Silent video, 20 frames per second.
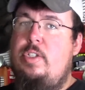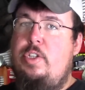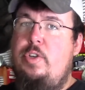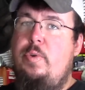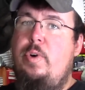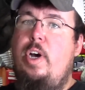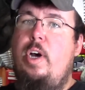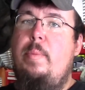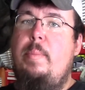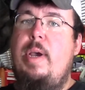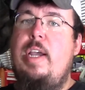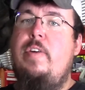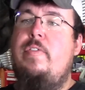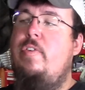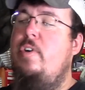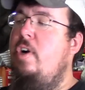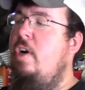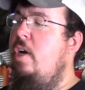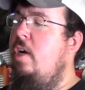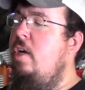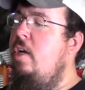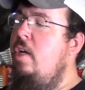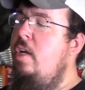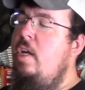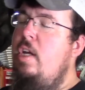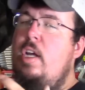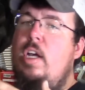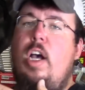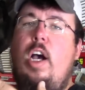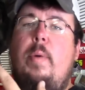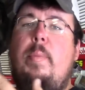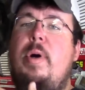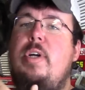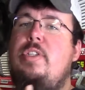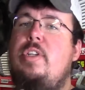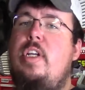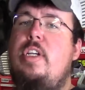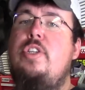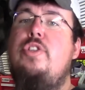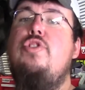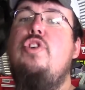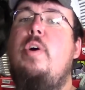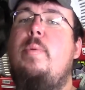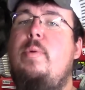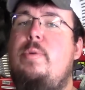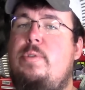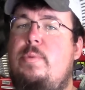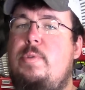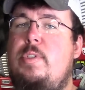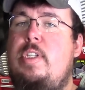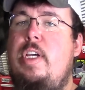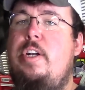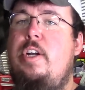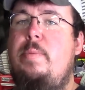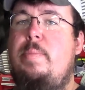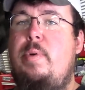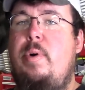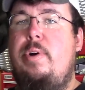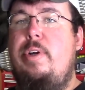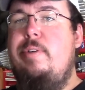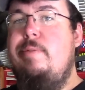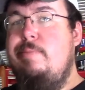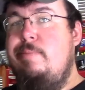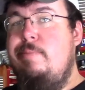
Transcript: to make for a much less troublesome setup on